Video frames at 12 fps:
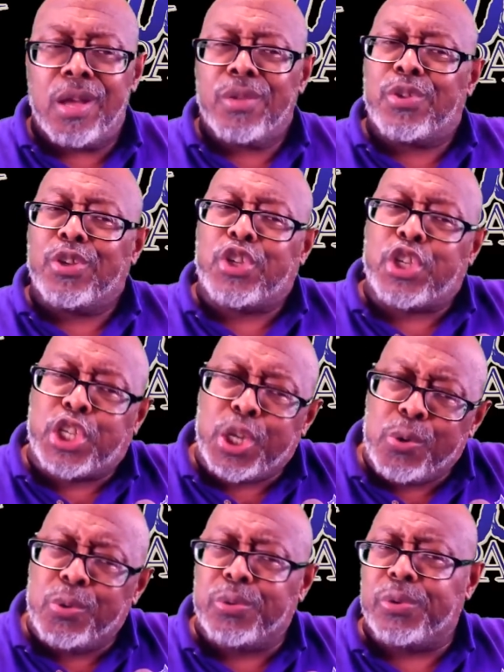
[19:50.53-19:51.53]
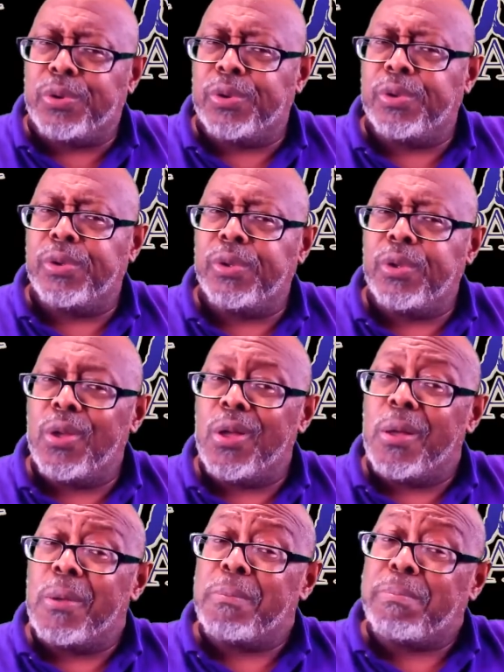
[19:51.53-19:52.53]
to shoot
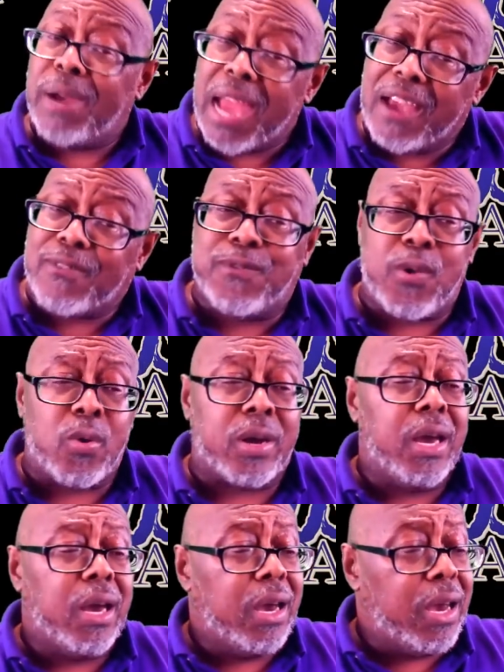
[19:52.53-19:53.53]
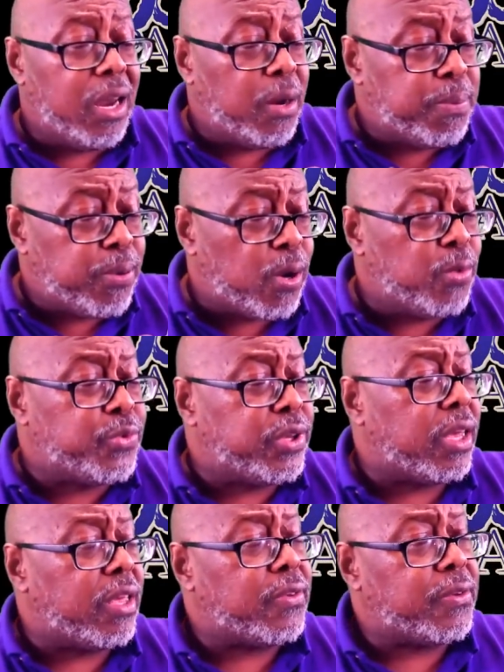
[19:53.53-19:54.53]
black folk at a
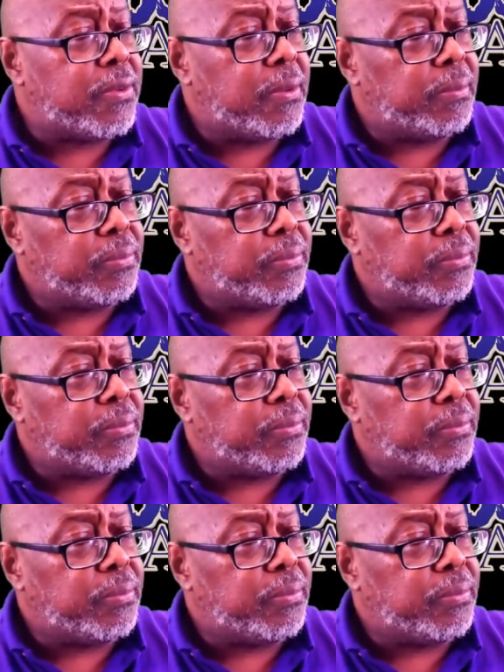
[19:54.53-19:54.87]
protest.